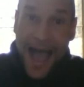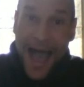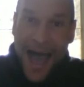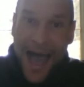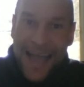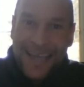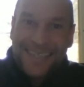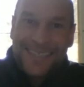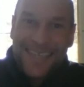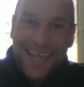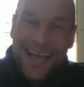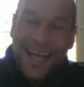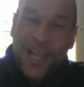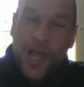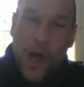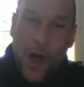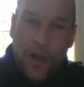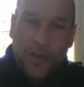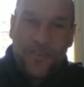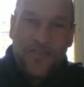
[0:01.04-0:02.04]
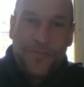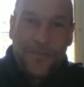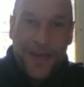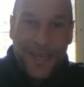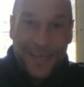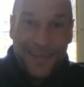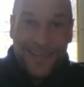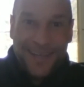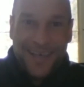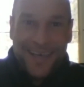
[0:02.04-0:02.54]
I tell all of
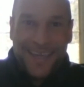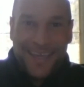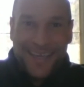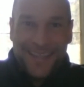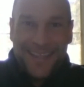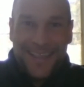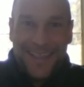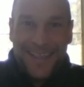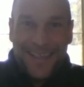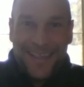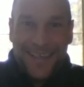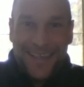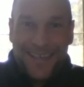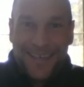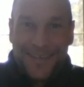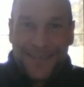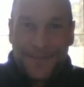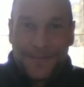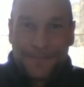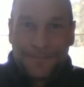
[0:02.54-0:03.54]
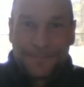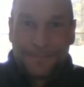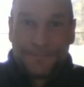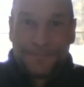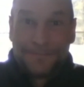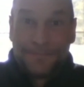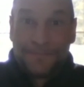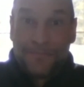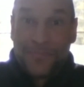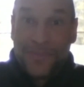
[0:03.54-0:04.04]
my clients
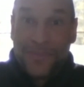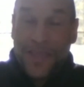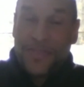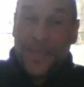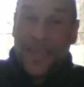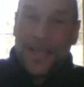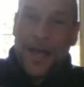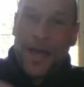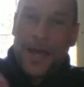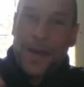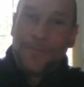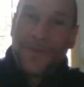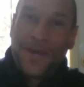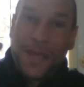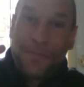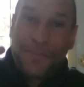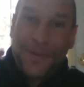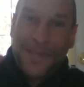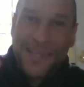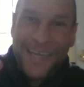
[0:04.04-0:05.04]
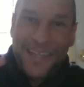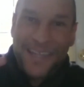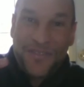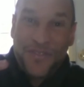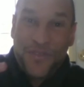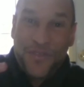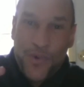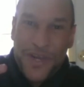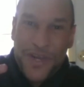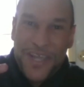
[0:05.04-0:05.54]
that they got to manipulate
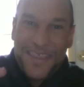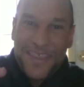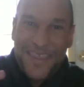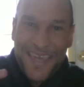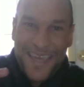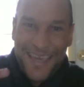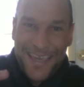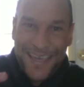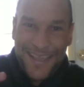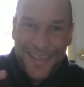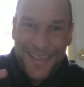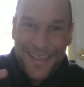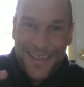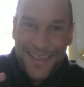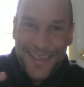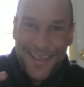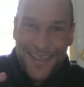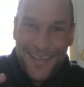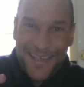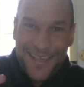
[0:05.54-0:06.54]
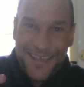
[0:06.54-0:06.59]
three things